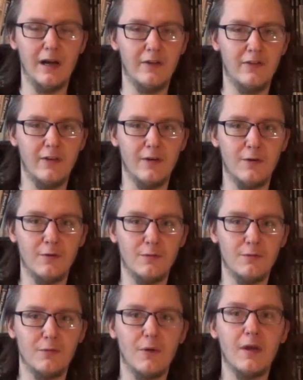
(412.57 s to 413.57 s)
I C O,
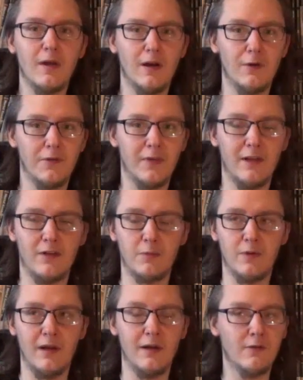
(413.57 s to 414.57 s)
however that's
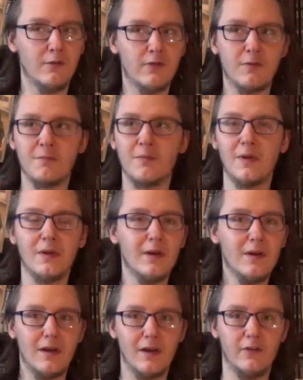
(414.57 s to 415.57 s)
pronounced,
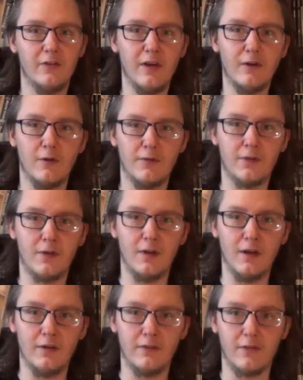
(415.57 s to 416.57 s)
and Shadow of the
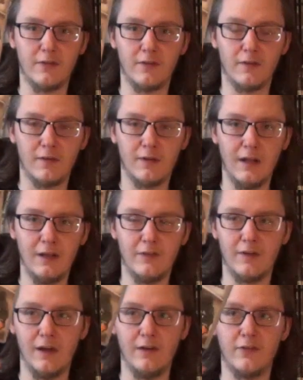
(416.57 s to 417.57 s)
Colossus,
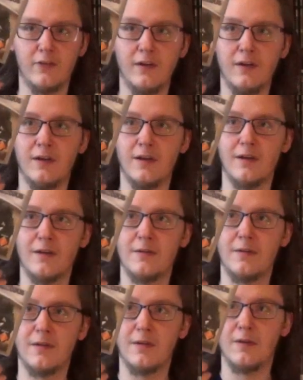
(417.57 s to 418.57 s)
Classic H D.
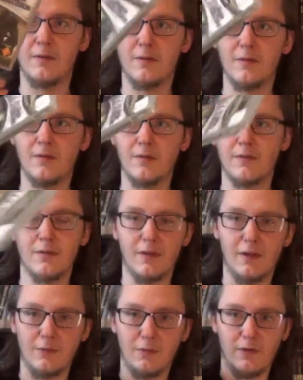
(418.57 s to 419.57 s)

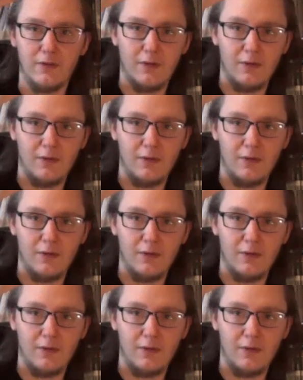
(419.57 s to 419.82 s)
That's what it